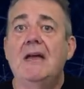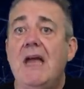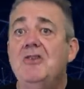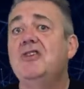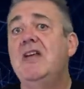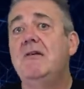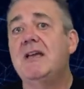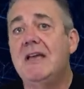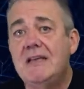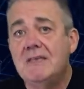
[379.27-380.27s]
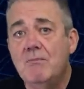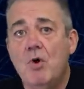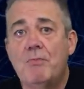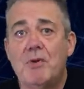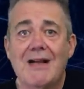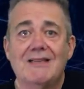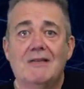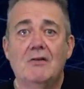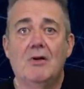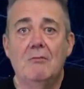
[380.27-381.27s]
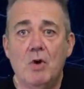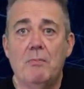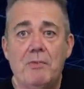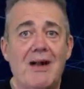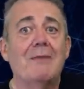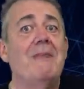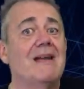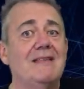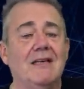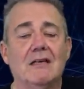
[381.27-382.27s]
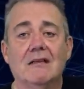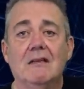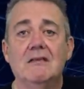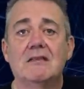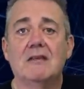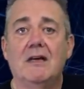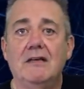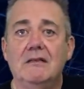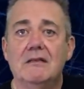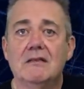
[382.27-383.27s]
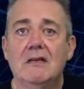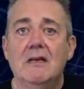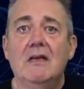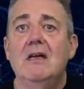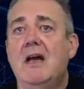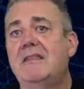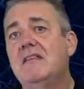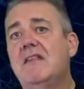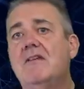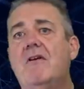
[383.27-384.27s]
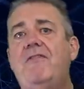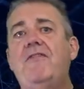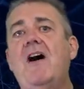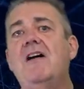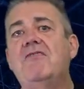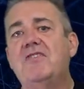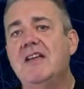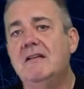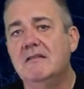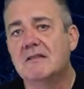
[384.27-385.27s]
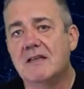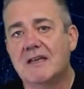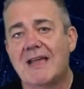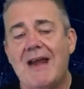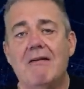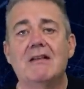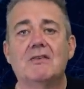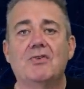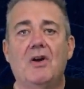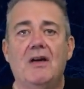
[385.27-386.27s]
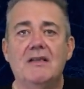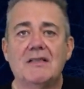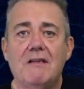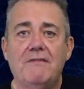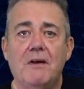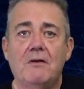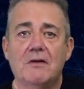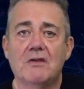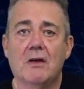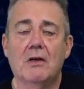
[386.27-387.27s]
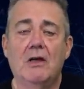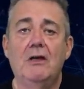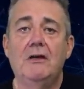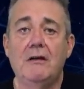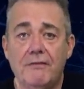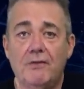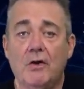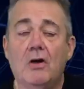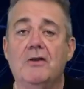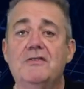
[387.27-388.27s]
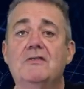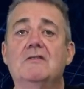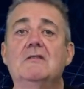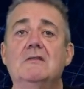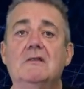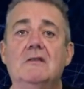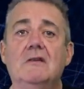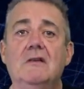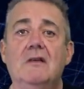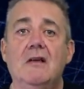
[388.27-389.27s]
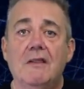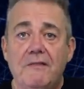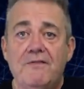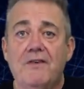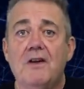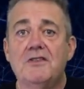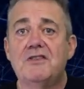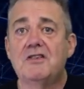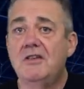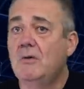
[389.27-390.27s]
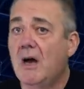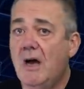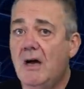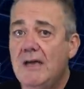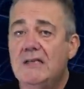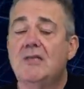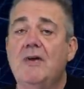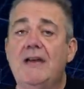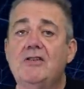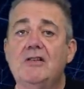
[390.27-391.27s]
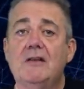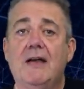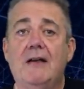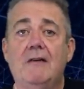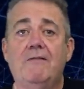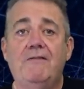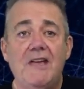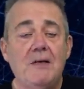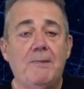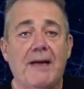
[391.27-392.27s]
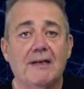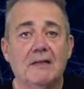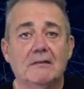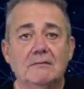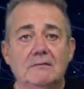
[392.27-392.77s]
Engineering is more practical, more pragmatic than science. I think that there are five things that characterize a focus on learning for us. The first two are iteration and feedback.